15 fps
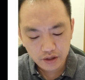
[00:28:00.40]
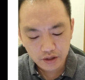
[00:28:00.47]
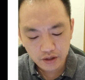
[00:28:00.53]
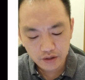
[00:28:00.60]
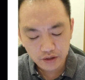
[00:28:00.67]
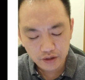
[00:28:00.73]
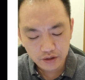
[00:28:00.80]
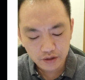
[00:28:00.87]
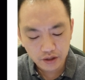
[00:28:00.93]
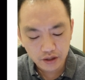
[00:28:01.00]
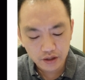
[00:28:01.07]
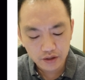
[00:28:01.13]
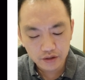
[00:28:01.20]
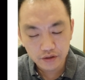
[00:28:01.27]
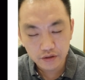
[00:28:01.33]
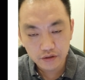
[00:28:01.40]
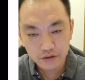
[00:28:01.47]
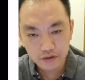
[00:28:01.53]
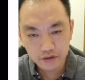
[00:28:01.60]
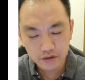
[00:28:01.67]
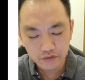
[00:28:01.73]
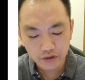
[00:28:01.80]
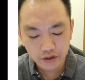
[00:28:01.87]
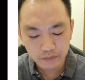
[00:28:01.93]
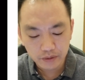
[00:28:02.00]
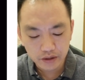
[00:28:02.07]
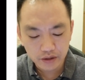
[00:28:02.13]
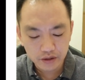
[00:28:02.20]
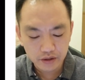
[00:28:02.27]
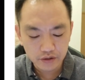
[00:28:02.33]
and then 9 divided
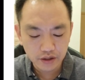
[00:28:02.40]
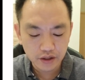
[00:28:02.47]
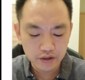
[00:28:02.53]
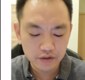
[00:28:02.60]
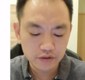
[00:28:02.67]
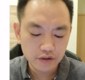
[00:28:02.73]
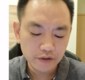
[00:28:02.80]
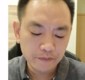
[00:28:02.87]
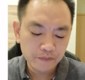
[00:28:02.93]
by 9,